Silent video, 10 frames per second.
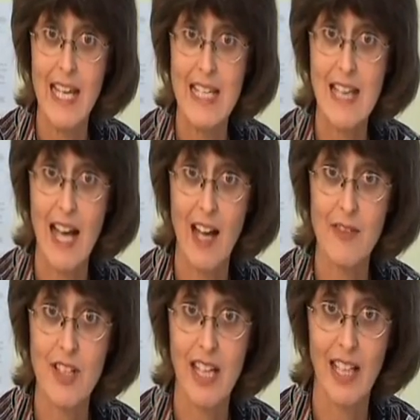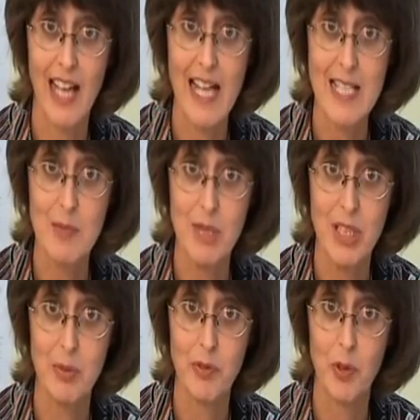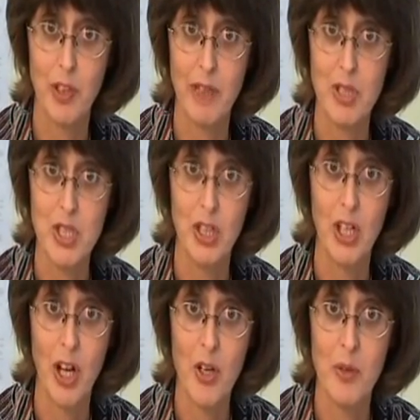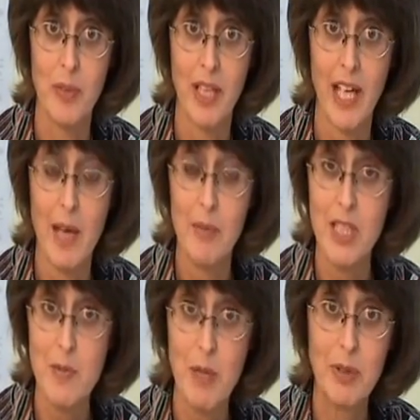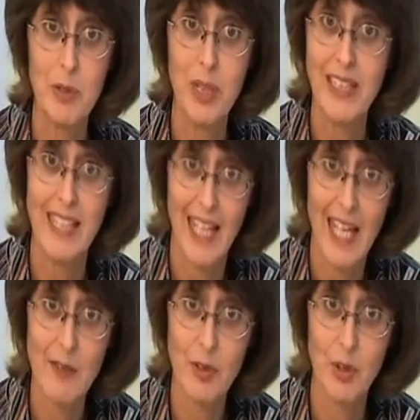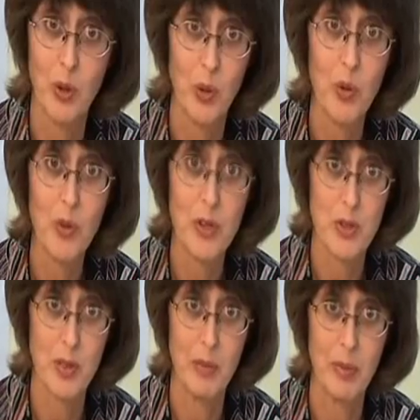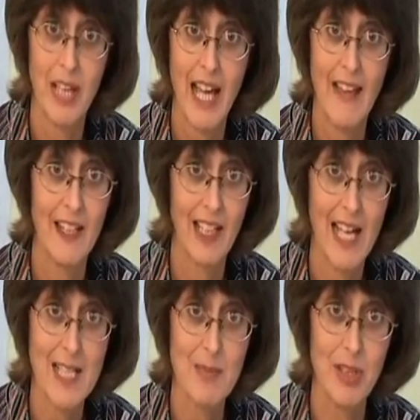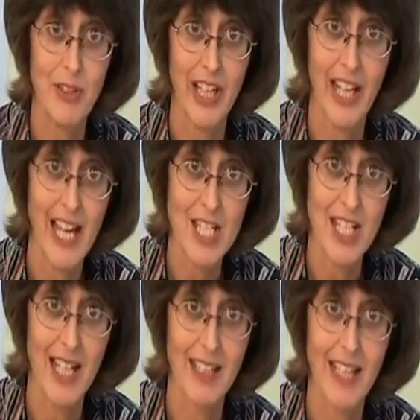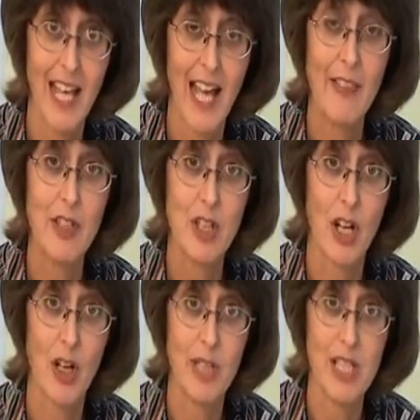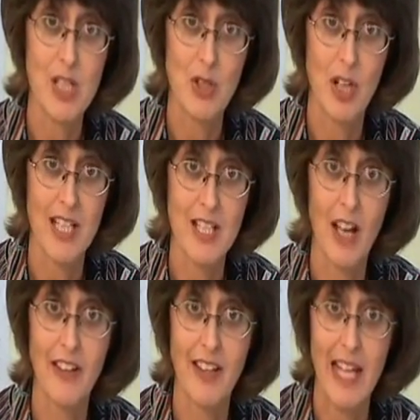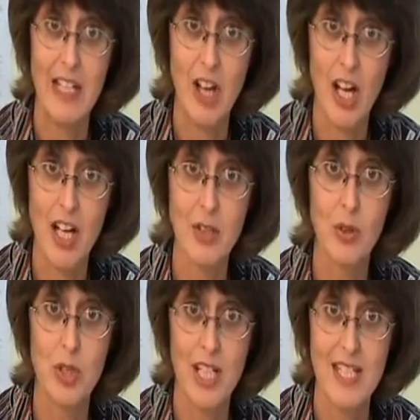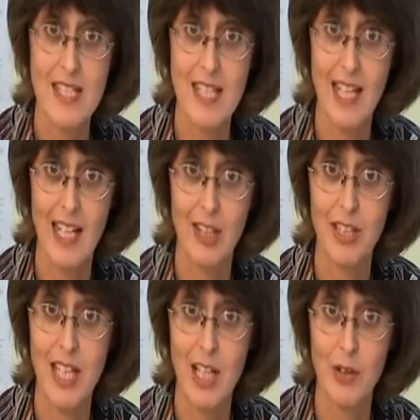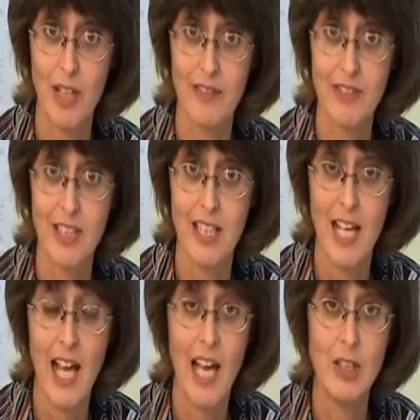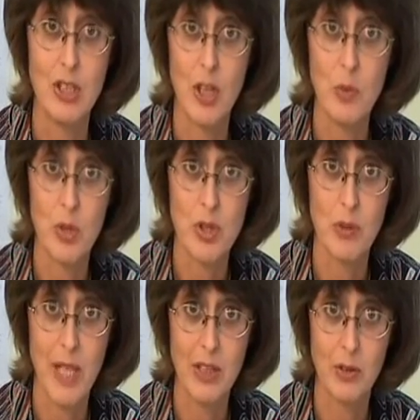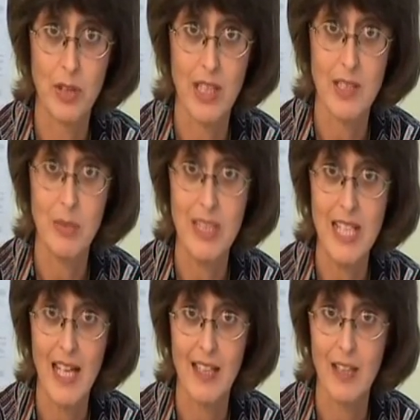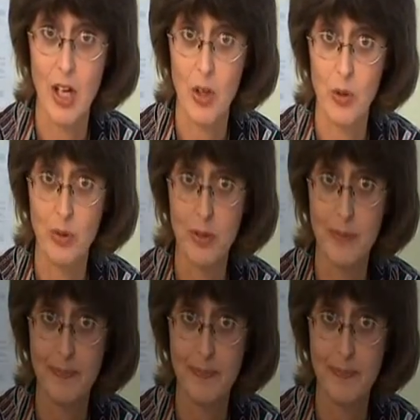is after their last meal before they return home, because people are really careful all the trip, and their last meal they lash out and the diarrhea strikes either that night or just as they're getting on the aircraft. And you don't want your medical kit to be down in the hold.